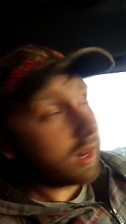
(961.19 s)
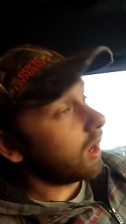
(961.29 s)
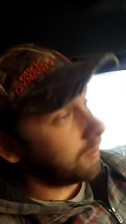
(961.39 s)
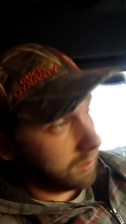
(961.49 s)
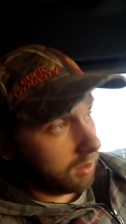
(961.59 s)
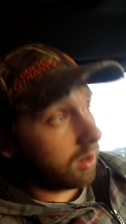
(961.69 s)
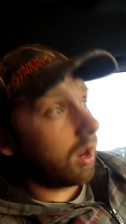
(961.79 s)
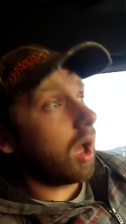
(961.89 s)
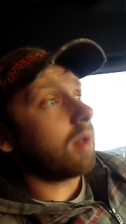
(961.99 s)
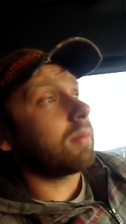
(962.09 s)
It helps out a
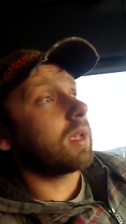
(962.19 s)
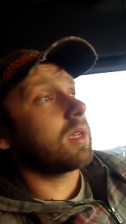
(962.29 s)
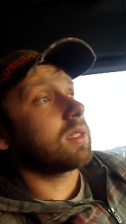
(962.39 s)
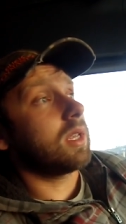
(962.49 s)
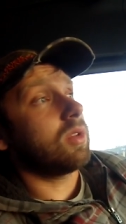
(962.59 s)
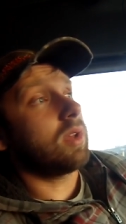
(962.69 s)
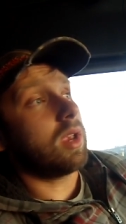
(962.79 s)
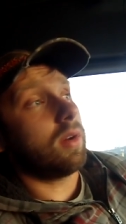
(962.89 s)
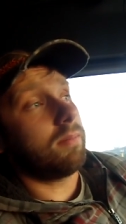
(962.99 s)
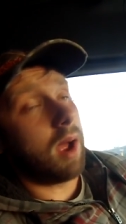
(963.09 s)
lot because then you
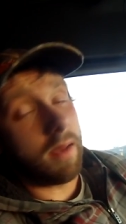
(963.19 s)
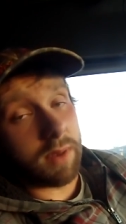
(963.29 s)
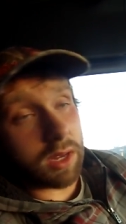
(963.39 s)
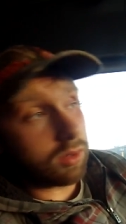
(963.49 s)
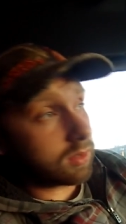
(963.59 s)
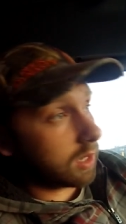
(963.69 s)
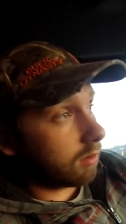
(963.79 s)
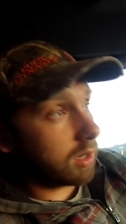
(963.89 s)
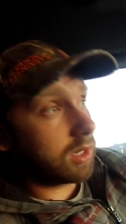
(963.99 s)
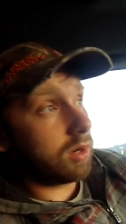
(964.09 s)
get my videos sent
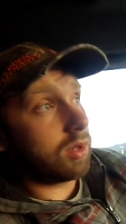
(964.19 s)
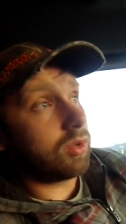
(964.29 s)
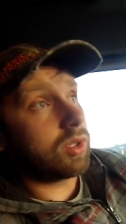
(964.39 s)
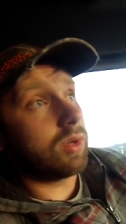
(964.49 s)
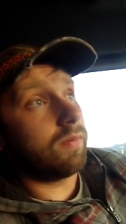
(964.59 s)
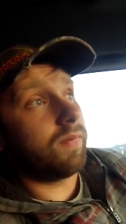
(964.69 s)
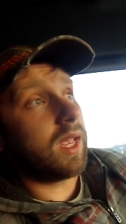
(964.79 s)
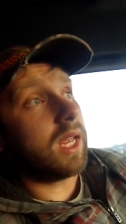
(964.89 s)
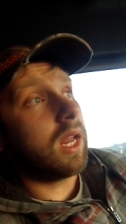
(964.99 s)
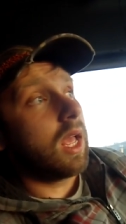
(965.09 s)
right to your YouTube
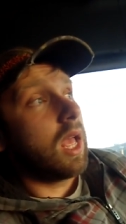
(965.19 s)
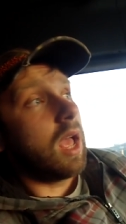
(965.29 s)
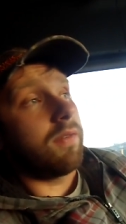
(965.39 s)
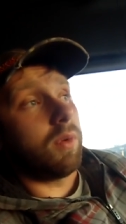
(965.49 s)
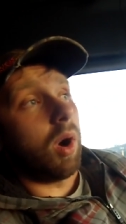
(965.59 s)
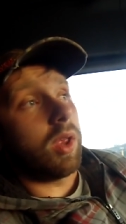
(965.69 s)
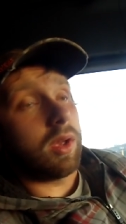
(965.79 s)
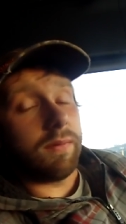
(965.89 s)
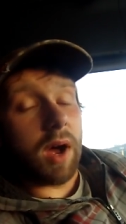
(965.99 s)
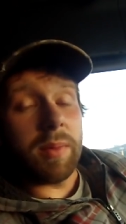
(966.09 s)
feed. If you want, you
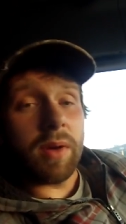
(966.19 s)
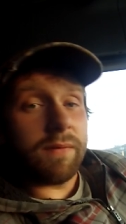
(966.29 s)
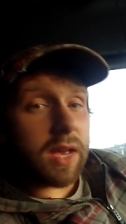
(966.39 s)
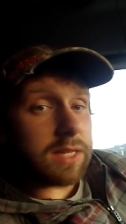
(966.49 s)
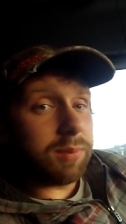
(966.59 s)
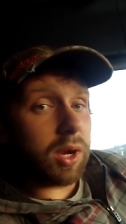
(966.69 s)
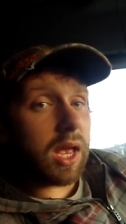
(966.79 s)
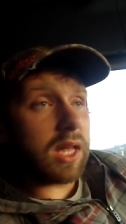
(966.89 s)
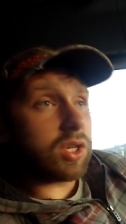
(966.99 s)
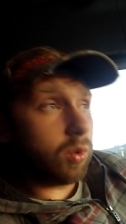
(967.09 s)
can find me on Facebook
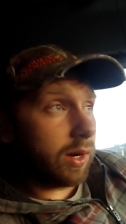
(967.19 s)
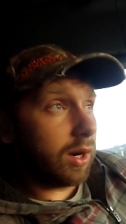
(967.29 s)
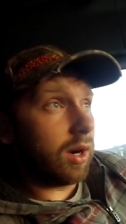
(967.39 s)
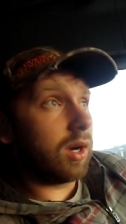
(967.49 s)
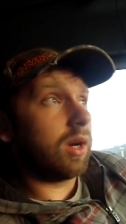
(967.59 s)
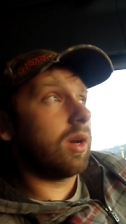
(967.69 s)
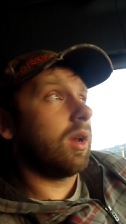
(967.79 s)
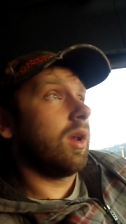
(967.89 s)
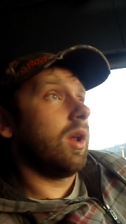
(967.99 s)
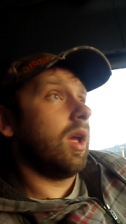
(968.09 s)
and Twitter.
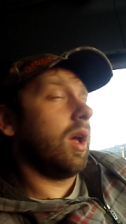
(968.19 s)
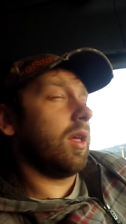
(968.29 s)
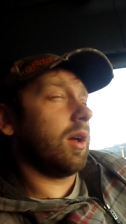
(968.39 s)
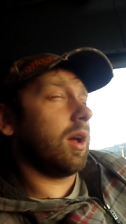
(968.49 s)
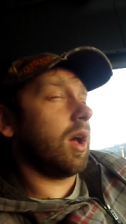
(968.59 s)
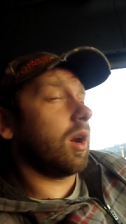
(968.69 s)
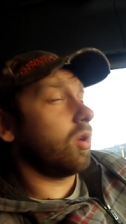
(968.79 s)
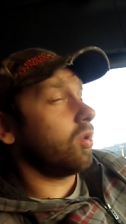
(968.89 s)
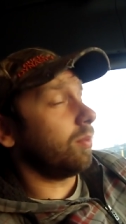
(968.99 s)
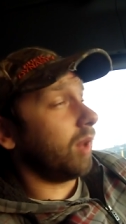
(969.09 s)
I think I got a
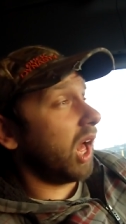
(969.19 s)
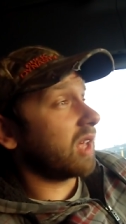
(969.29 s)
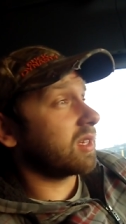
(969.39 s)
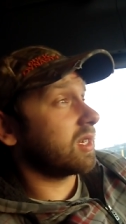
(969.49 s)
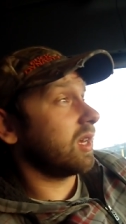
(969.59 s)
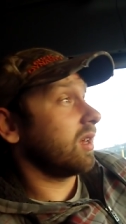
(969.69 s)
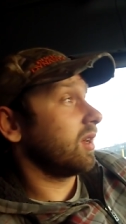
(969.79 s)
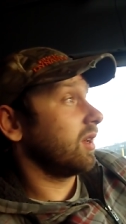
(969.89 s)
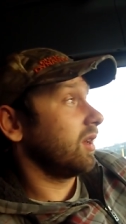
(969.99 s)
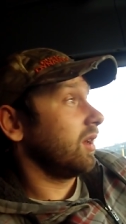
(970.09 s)
Google+. I
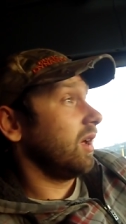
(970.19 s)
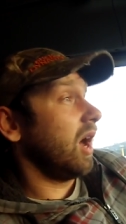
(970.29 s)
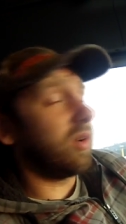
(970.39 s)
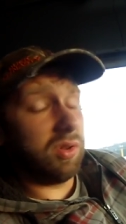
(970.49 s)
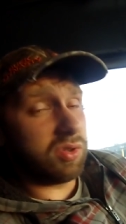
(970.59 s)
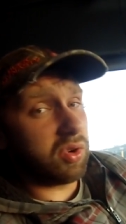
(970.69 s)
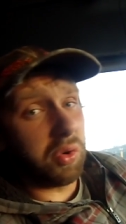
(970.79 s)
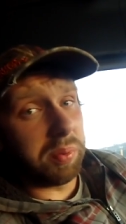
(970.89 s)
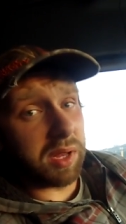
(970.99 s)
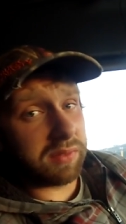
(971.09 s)
don't use
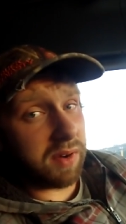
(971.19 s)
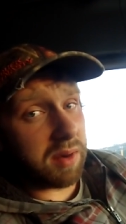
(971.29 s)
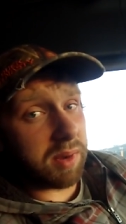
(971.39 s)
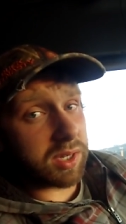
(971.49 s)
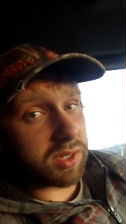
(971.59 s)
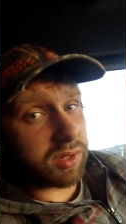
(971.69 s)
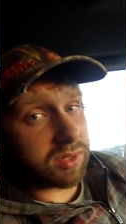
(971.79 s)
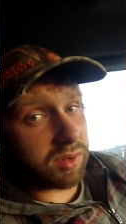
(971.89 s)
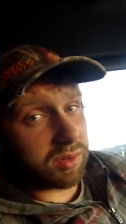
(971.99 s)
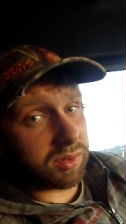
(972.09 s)
Google+ very much though,
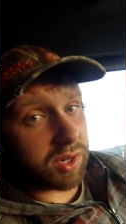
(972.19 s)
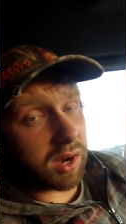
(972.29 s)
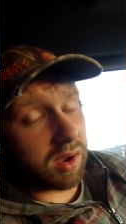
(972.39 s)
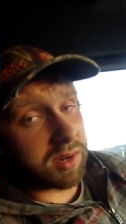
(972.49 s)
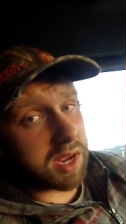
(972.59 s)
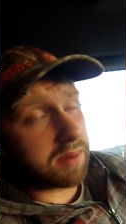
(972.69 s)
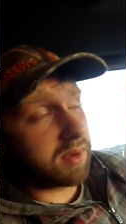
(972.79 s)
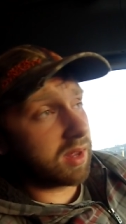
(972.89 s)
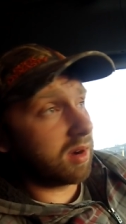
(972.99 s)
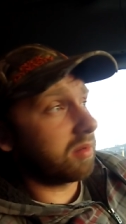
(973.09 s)
so don't try to contact
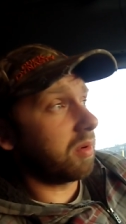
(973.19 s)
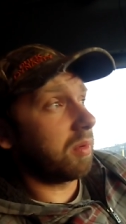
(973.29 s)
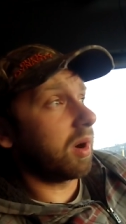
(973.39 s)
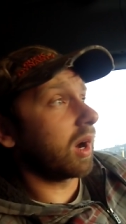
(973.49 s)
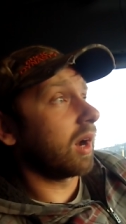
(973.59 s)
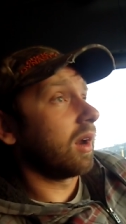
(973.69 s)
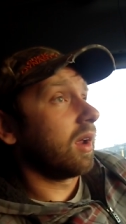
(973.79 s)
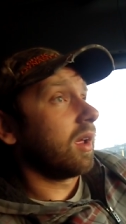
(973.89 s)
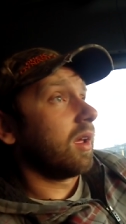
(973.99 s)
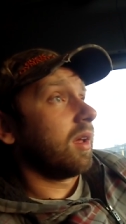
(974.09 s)
me there. It won't work.
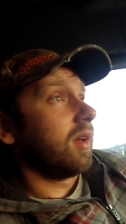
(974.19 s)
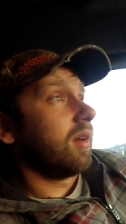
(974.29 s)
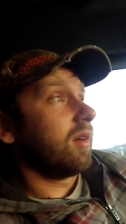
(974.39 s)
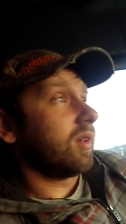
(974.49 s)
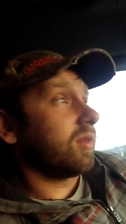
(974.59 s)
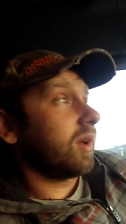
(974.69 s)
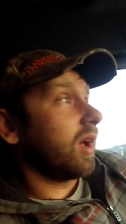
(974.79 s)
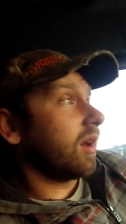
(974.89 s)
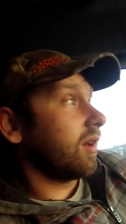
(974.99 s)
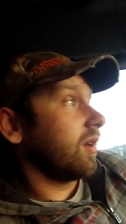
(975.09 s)
What else do I
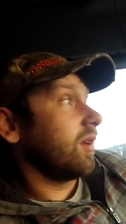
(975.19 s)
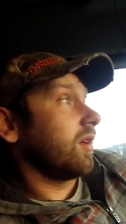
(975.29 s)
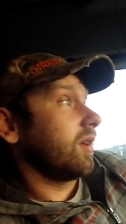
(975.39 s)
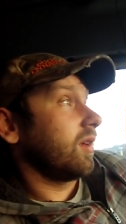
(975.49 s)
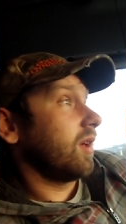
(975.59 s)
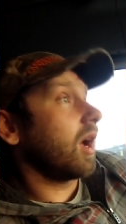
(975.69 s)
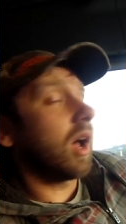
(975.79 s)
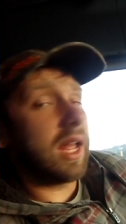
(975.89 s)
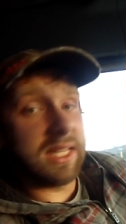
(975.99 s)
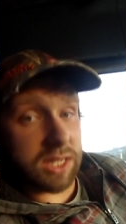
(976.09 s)
got? I
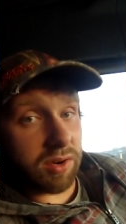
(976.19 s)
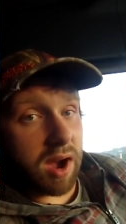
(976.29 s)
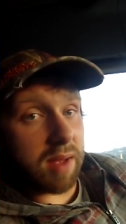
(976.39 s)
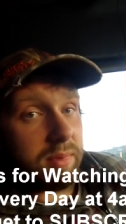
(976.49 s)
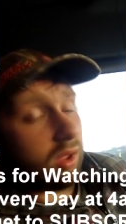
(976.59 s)
got Instagram.